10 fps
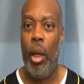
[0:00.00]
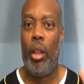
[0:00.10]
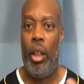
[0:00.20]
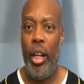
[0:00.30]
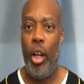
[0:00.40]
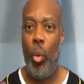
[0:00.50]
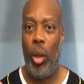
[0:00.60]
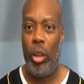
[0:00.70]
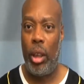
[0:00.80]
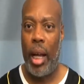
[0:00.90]
Then there
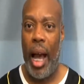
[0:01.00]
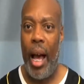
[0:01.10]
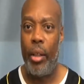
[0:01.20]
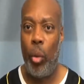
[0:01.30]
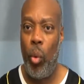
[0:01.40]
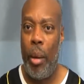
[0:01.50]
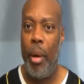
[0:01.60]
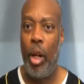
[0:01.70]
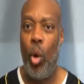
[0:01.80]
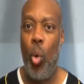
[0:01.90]
was the
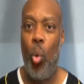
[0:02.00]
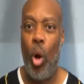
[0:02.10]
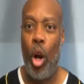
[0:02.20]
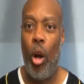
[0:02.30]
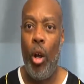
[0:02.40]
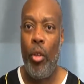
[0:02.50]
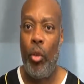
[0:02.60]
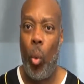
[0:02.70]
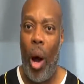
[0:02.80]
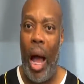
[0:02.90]
women who were
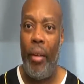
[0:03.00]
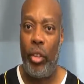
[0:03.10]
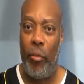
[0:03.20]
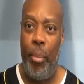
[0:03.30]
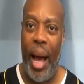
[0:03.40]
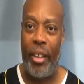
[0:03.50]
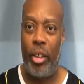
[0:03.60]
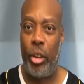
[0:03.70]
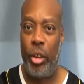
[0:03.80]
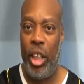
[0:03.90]
the wives of
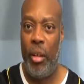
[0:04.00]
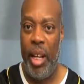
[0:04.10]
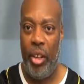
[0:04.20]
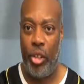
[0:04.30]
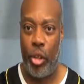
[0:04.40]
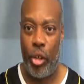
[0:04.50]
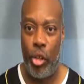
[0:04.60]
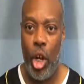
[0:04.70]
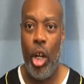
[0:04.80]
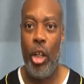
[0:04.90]
pastors and ministers.